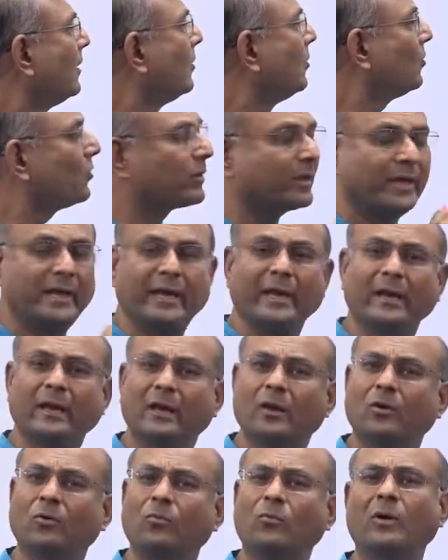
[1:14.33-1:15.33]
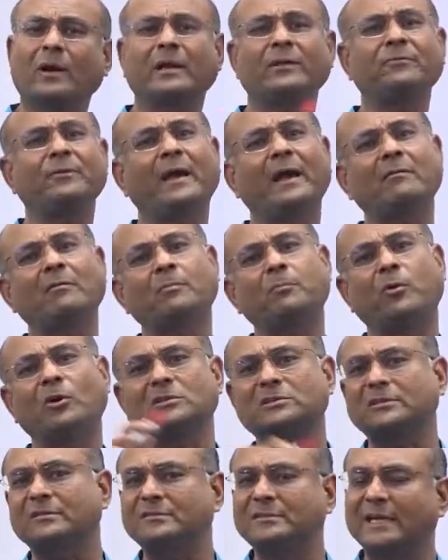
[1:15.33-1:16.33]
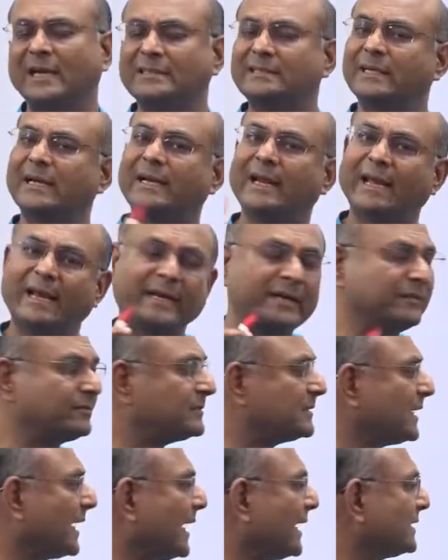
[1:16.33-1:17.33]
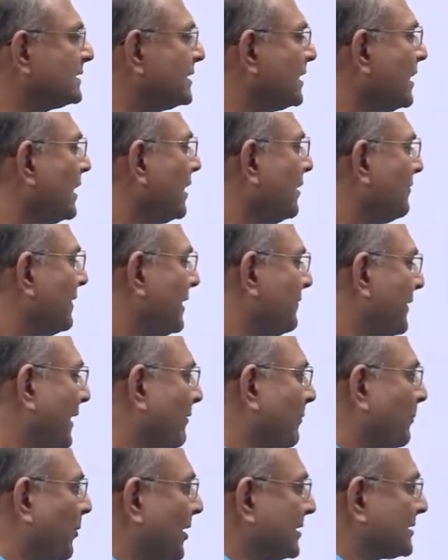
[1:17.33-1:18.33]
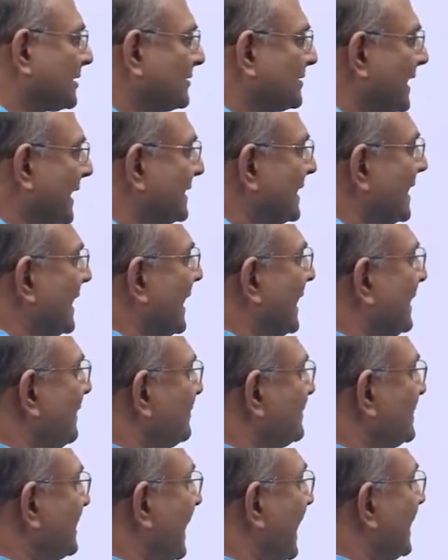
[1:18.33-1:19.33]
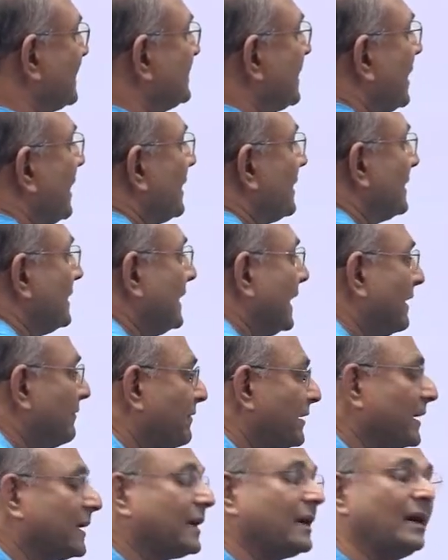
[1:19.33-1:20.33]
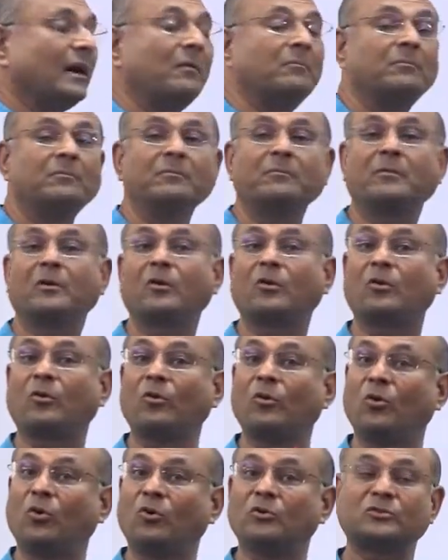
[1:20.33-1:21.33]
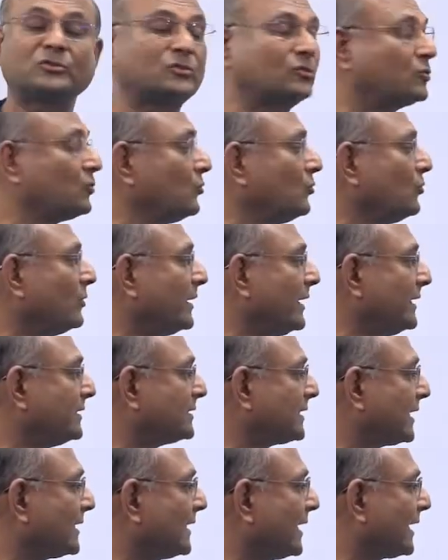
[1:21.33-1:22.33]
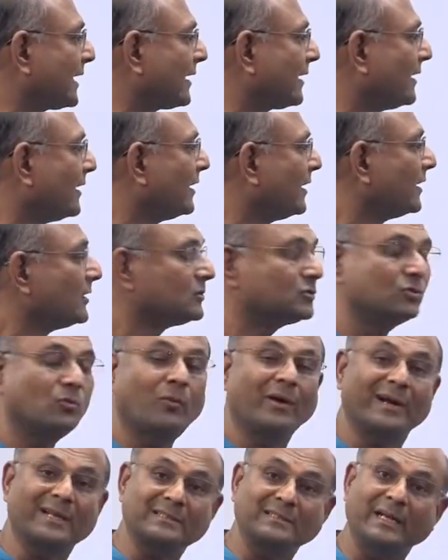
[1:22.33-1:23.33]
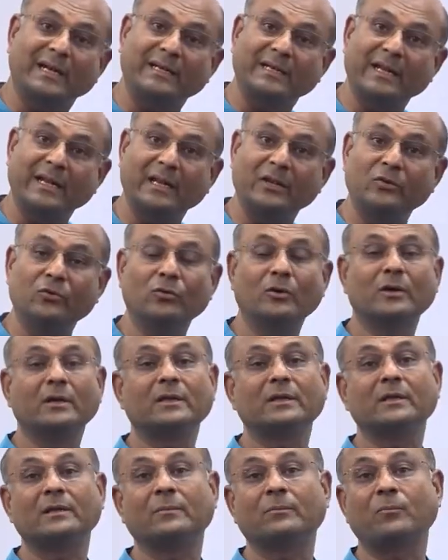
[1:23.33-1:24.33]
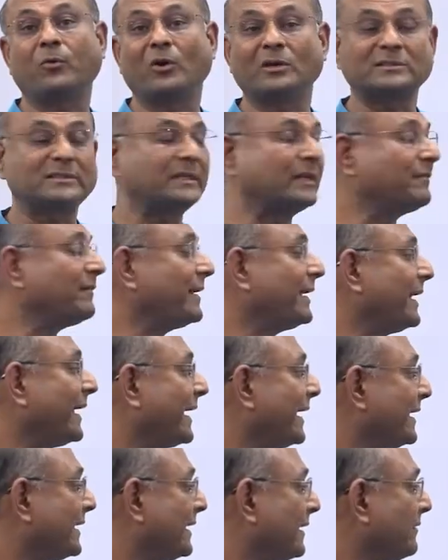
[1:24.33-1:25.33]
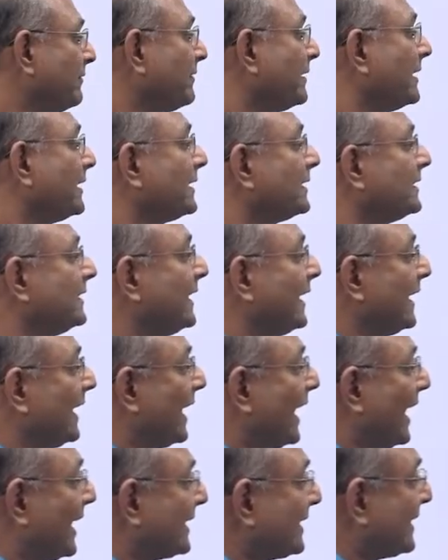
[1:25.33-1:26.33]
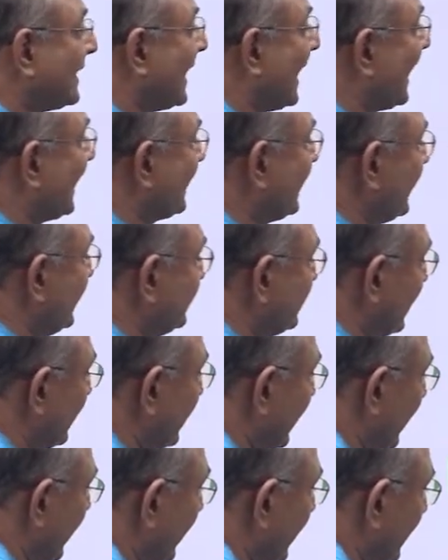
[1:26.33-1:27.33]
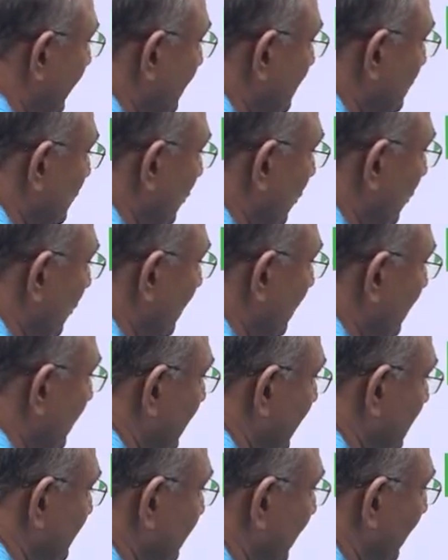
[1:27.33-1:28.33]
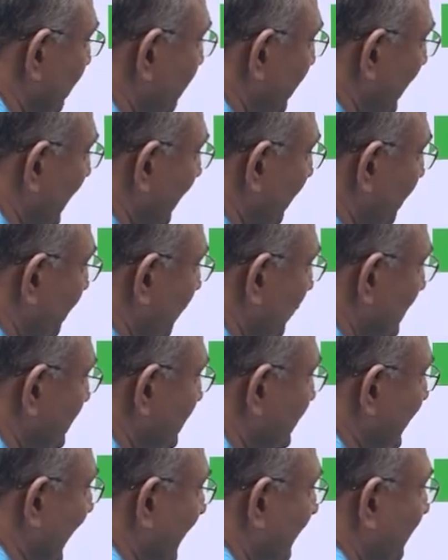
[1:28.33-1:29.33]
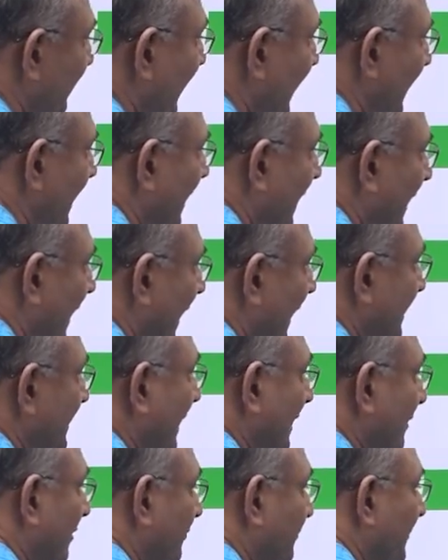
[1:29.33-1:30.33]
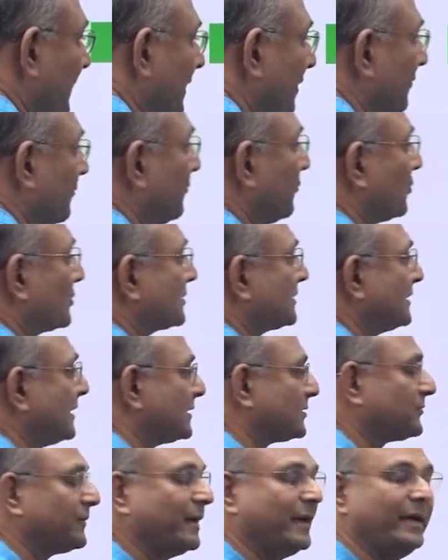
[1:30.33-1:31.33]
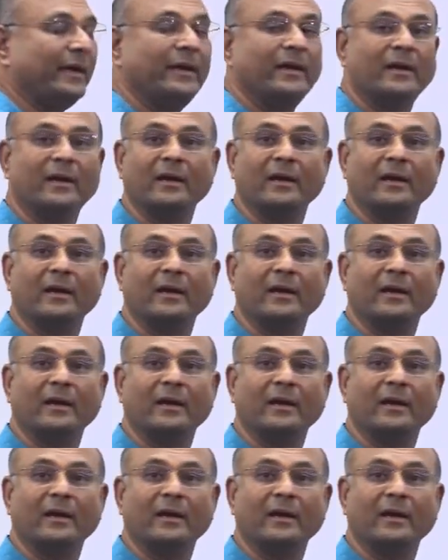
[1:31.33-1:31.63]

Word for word: Okay, what if I have a positive charge and a negative charge? Well, if I have a positive charge and a negative charge, they will come close to each other. So what does that tell you? Positive and negative, they attract each other. So this will feel a force that way and that will feel a force this way.